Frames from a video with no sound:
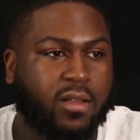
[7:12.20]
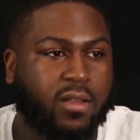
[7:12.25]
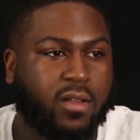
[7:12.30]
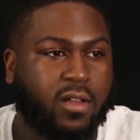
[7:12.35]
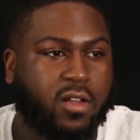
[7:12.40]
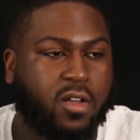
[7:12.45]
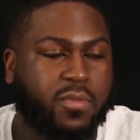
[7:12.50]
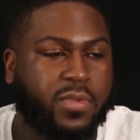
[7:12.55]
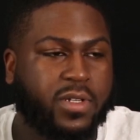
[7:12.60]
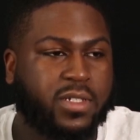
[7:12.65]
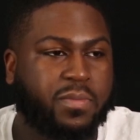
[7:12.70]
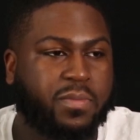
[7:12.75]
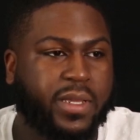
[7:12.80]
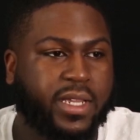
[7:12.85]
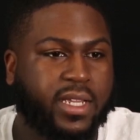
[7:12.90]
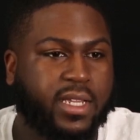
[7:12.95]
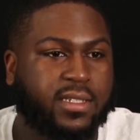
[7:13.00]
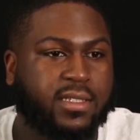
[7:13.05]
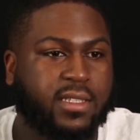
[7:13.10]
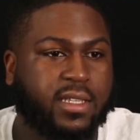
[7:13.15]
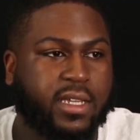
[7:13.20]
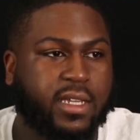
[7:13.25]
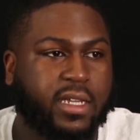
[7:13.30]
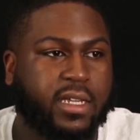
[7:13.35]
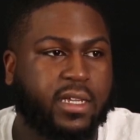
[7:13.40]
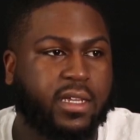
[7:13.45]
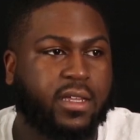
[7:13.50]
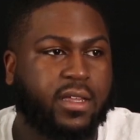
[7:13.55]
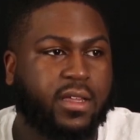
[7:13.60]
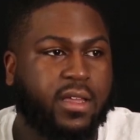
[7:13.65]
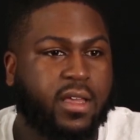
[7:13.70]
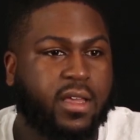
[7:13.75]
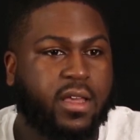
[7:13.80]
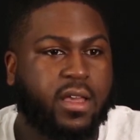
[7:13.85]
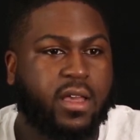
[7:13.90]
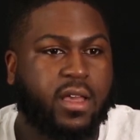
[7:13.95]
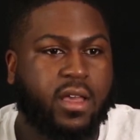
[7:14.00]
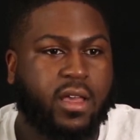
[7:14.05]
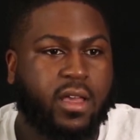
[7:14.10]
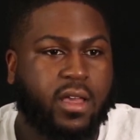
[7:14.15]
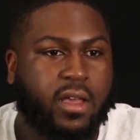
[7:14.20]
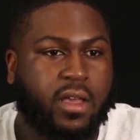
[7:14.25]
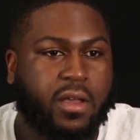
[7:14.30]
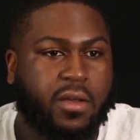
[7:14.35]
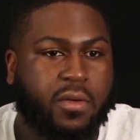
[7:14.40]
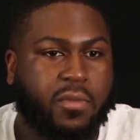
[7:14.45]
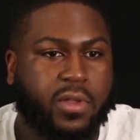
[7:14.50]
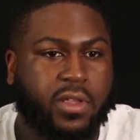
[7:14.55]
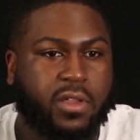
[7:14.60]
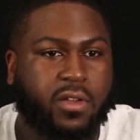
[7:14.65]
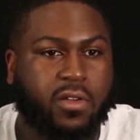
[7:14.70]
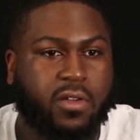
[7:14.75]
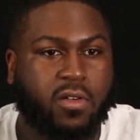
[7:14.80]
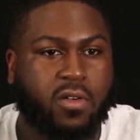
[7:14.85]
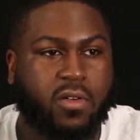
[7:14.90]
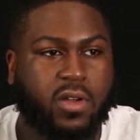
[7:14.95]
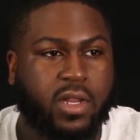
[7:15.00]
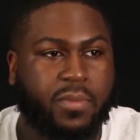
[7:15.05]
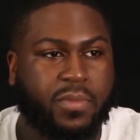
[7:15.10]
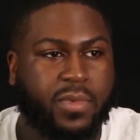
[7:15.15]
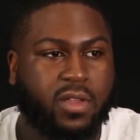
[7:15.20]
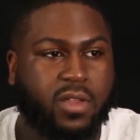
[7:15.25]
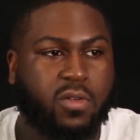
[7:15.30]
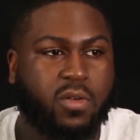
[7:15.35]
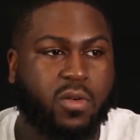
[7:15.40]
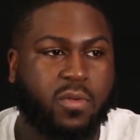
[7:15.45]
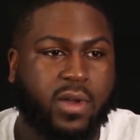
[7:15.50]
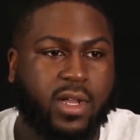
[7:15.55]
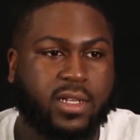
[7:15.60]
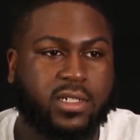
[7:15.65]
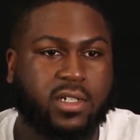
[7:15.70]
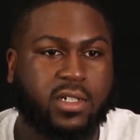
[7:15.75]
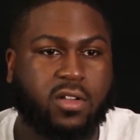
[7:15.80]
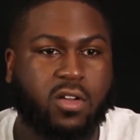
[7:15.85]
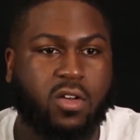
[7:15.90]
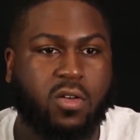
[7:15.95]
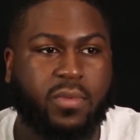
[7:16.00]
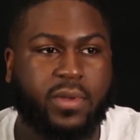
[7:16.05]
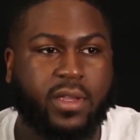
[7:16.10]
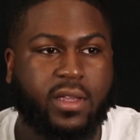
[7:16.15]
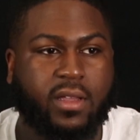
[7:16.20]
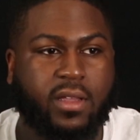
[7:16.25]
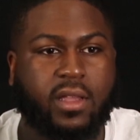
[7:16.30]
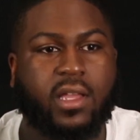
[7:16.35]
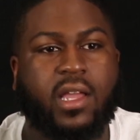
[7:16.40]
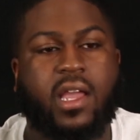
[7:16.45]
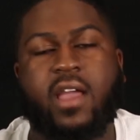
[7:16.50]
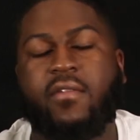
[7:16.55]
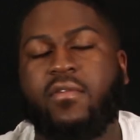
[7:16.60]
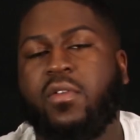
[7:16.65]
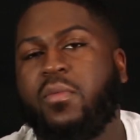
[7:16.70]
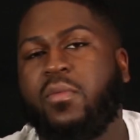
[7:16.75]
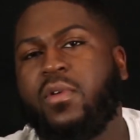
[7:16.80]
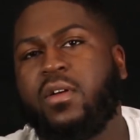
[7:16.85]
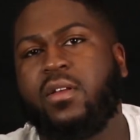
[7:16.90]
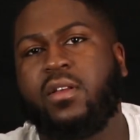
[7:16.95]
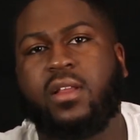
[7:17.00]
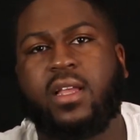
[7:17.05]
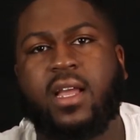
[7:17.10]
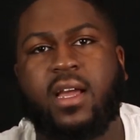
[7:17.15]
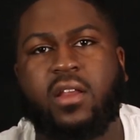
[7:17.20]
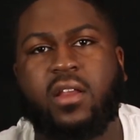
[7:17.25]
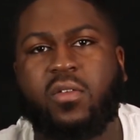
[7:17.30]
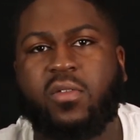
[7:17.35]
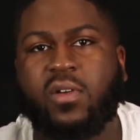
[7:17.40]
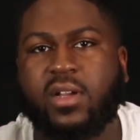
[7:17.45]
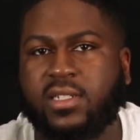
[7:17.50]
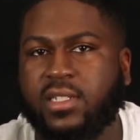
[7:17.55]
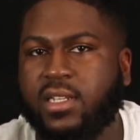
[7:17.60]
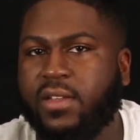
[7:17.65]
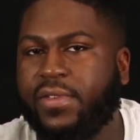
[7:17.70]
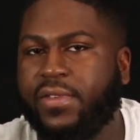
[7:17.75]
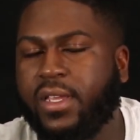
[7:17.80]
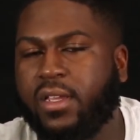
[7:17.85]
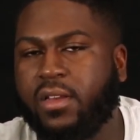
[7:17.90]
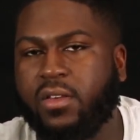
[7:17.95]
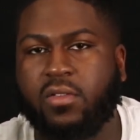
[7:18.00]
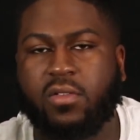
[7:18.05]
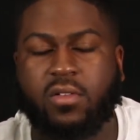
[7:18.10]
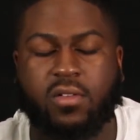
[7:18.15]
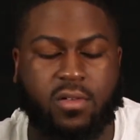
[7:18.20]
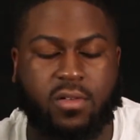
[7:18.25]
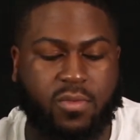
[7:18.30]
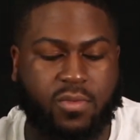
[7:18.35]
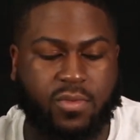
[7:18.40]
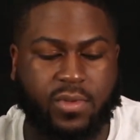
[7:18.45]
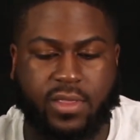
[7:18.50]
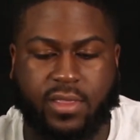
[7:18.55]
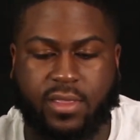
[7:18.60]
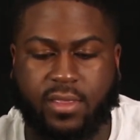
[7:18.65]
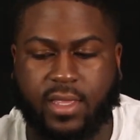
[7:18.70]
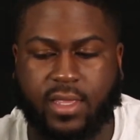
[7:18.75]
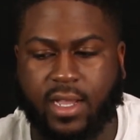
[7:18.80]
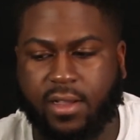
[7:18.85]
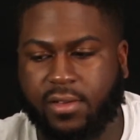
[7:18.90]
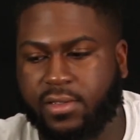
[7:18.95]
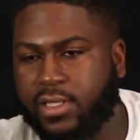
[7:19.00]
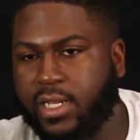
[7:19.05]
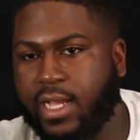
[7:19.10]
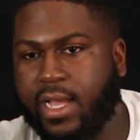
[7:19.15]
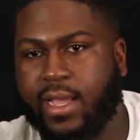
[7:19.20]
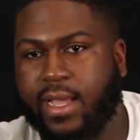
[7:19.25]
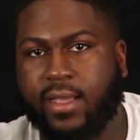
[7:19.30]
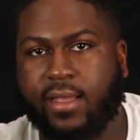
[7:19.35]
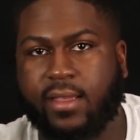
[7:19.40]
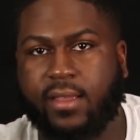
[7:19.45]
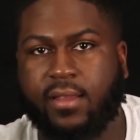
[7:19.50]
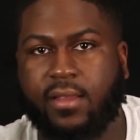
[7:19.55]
Kobe's biggest thing when you're growing up and you were watching Kobe, everyone kind of questioned if he can do it without Shaq.